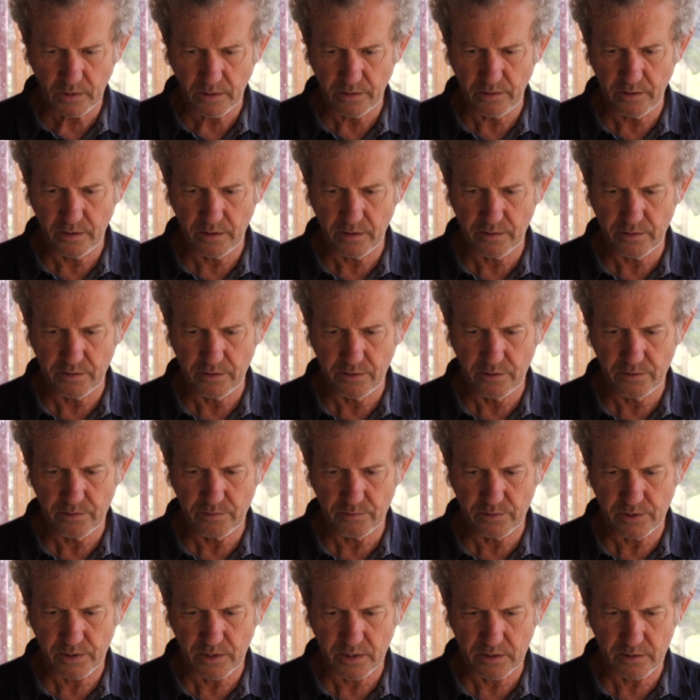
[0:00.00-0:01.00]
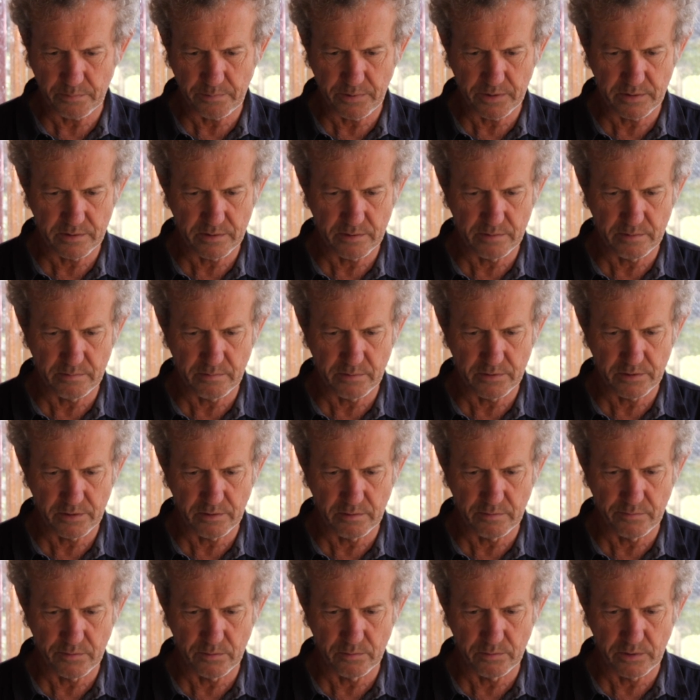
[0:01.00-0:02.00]
you know, the usual suspects are
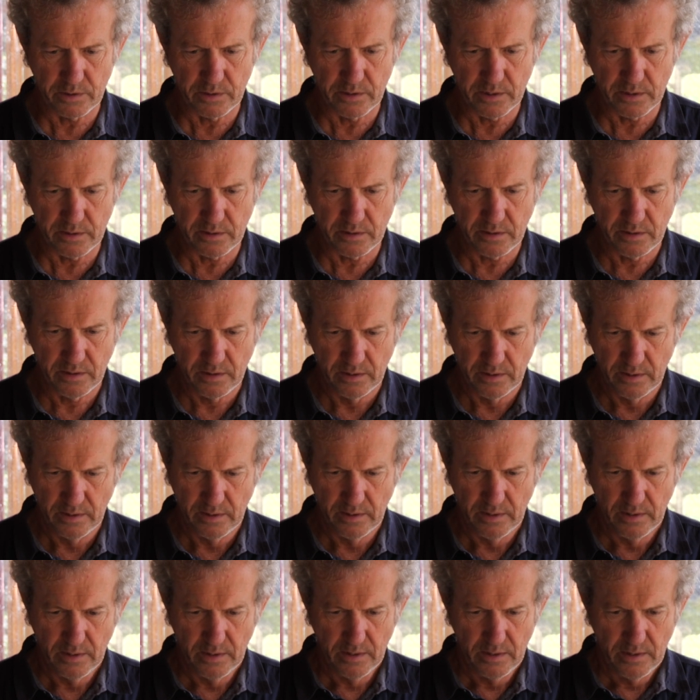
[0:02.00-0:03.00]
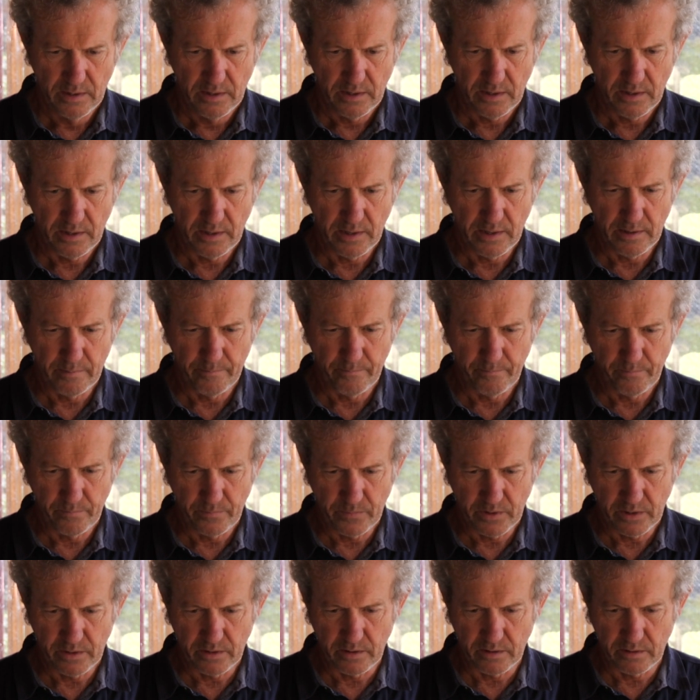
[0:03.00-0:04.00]
sort of all together
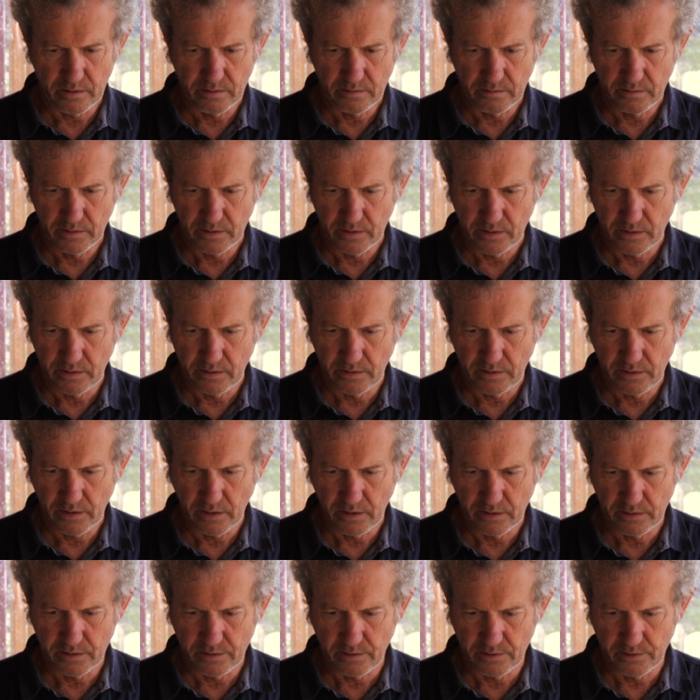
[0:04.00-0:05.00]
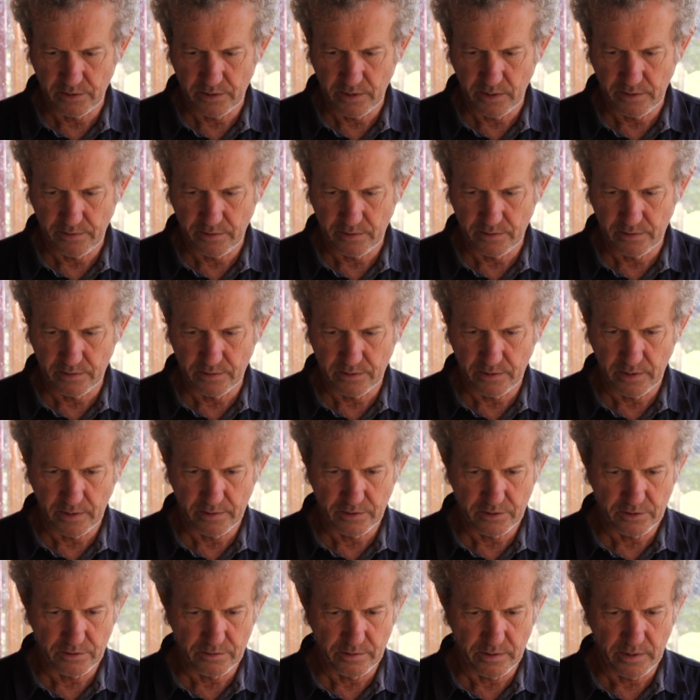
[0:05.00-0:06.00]
along the coast of the southeast of South
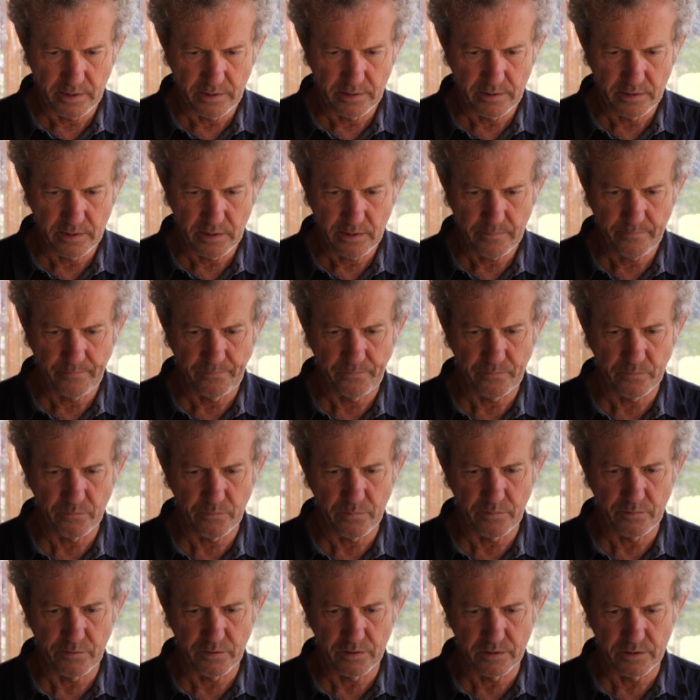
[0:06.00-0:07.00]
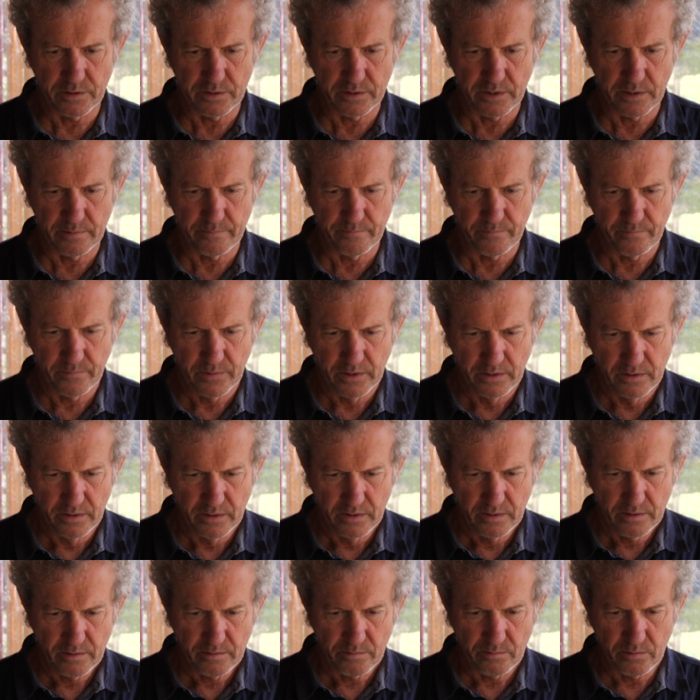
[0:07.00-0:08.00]
Australia there. We've got
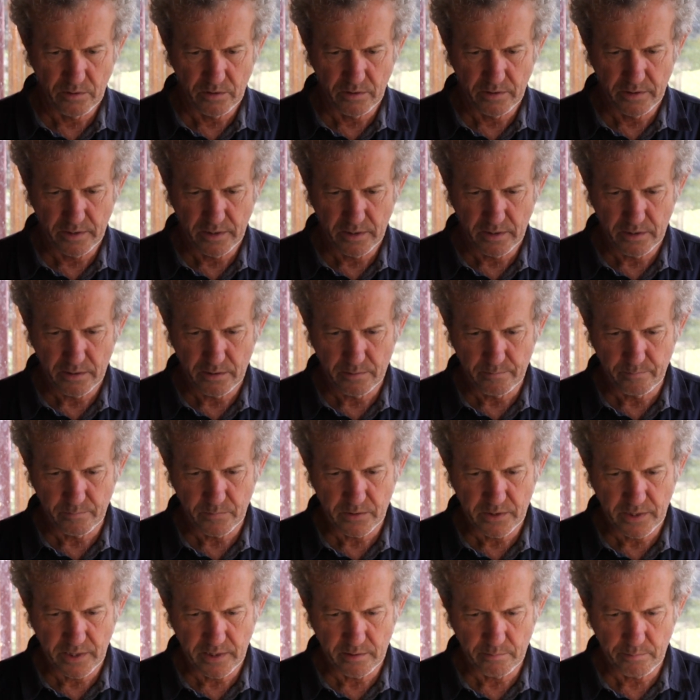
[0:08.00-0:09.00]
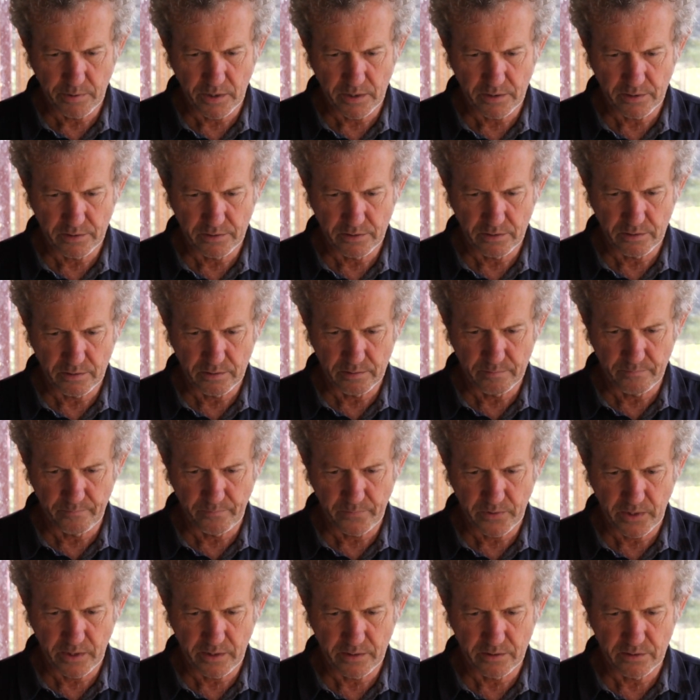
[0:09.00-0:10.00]
Rhino, Dan Polka Dot,
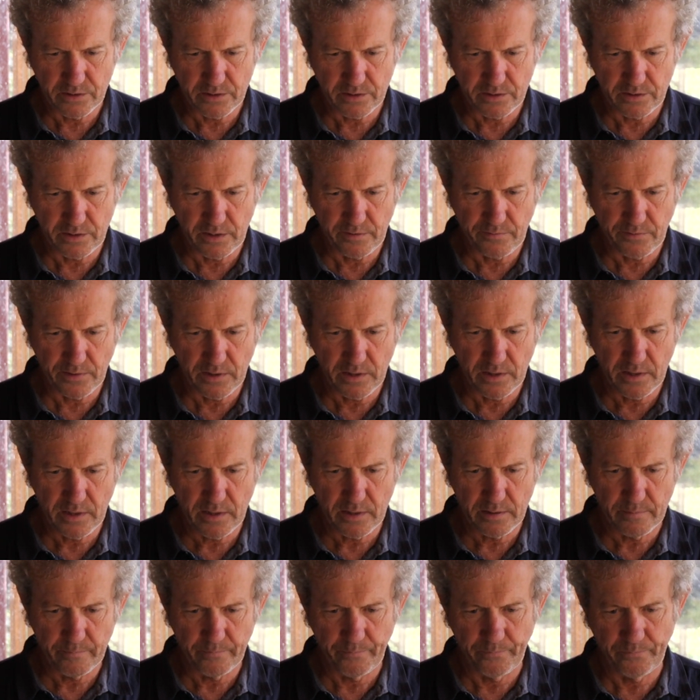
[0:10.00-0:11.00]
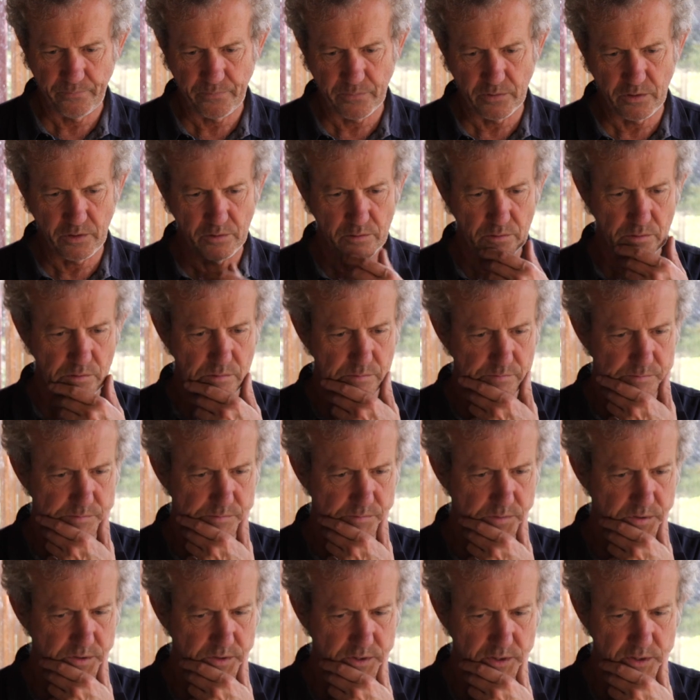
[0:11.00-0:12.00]
and Stefan, all
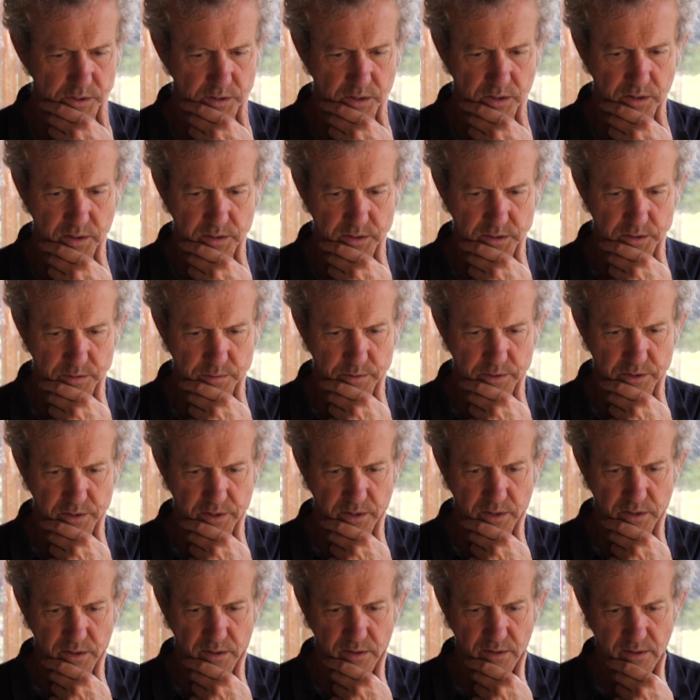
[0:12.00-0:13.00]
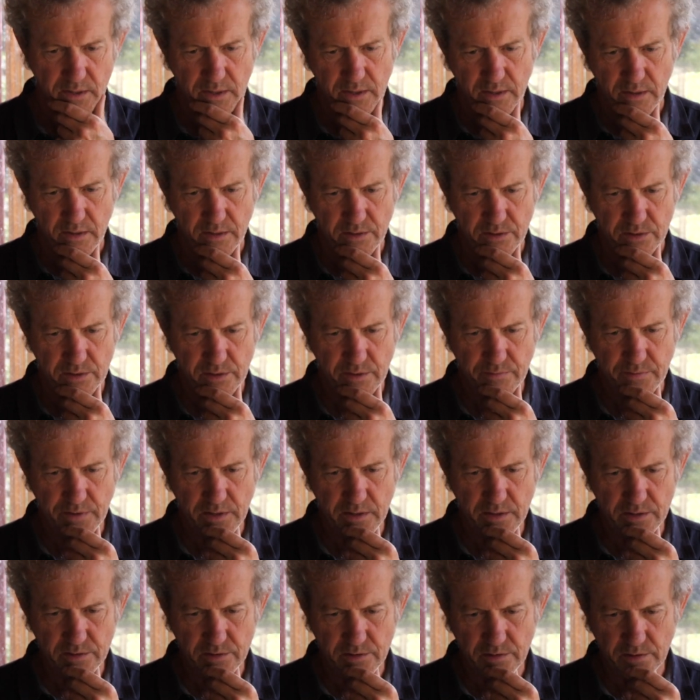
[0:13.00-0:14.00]
really close to each other.
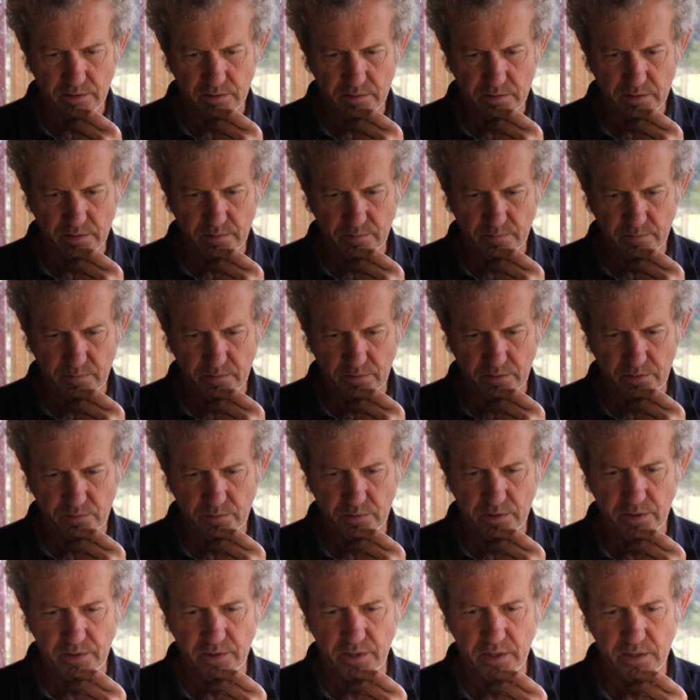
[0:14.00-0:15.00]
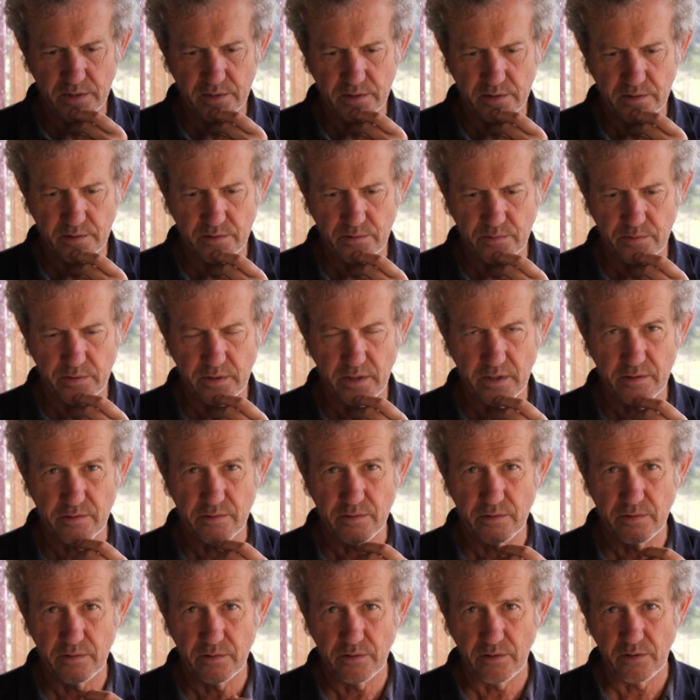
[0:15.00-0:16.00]
Stefan's got
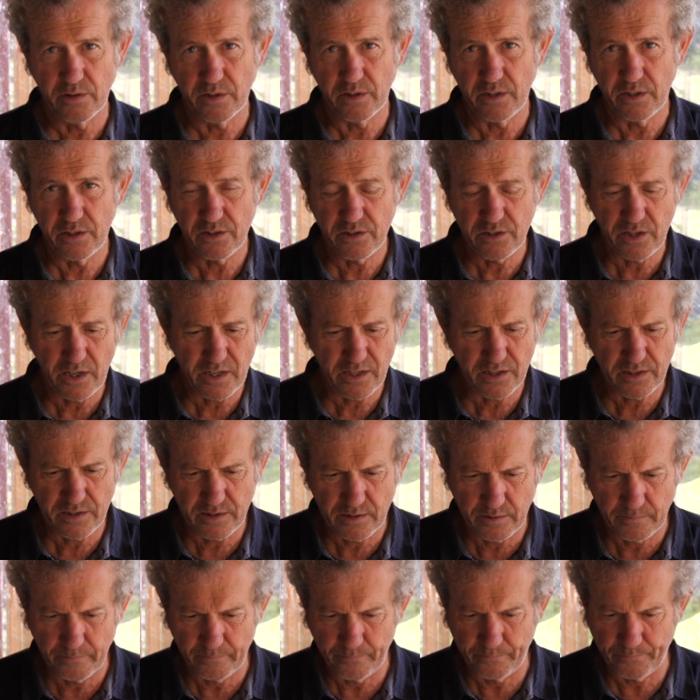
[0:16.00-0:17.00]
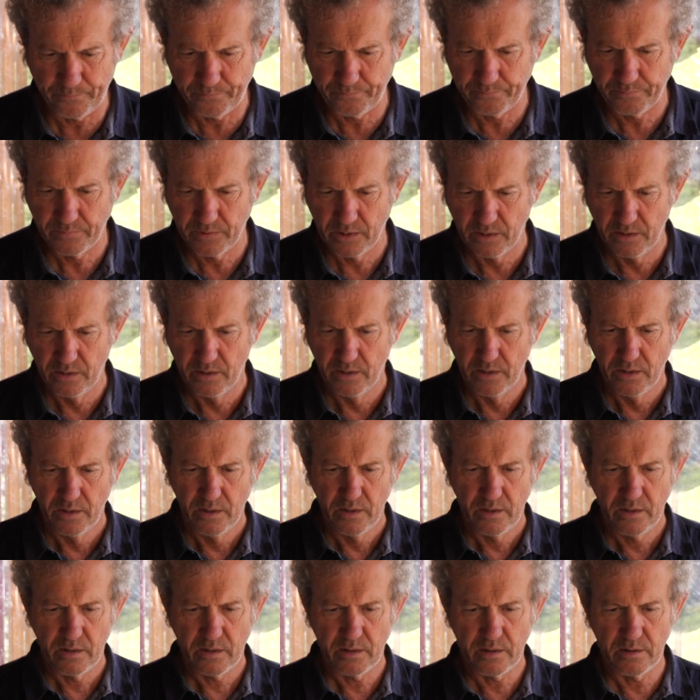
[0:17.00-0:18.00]
3,336
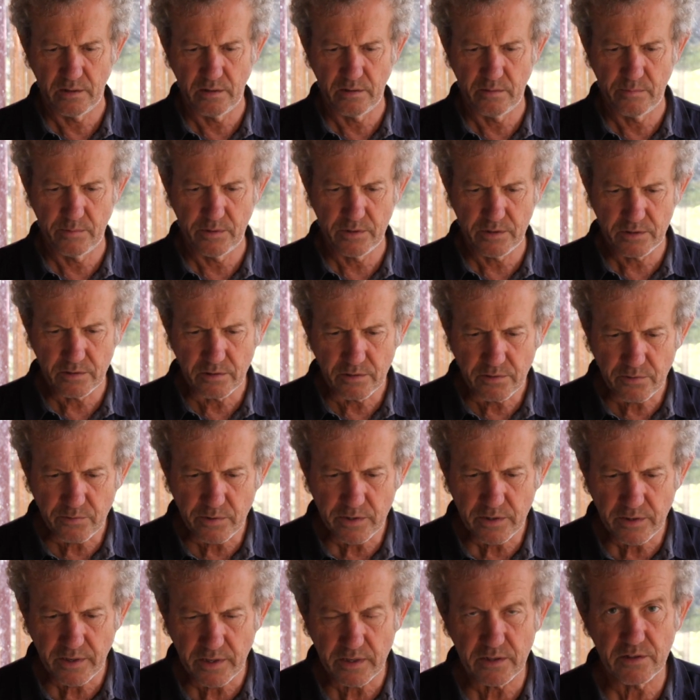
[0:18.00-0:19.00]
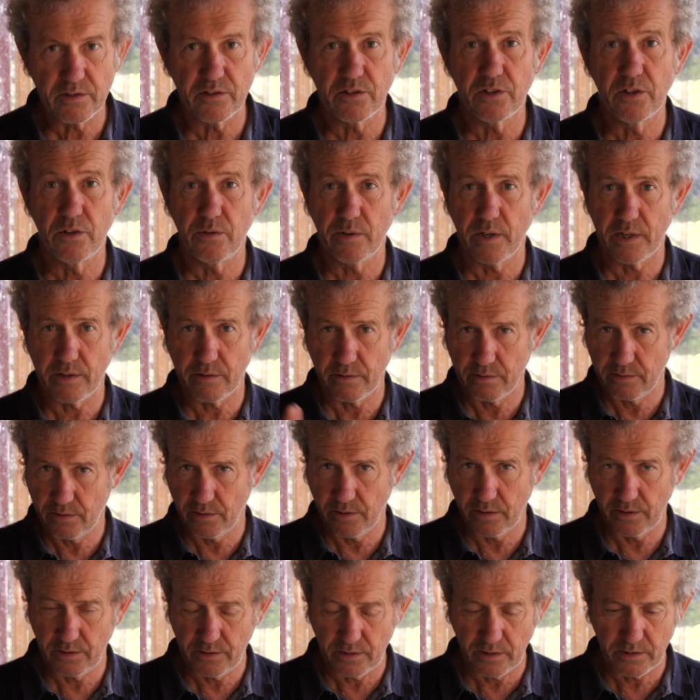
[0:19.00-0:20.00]
kilometres, or
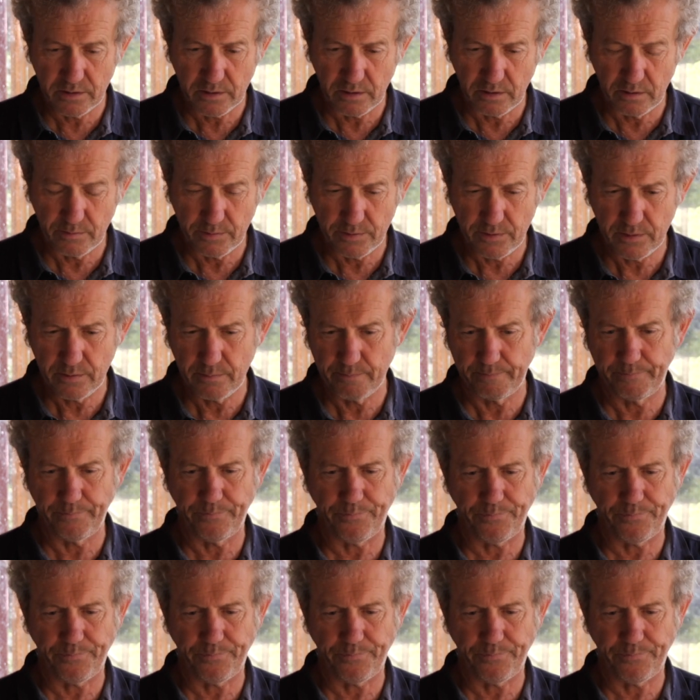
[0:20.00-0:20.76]
3,236 kilometres.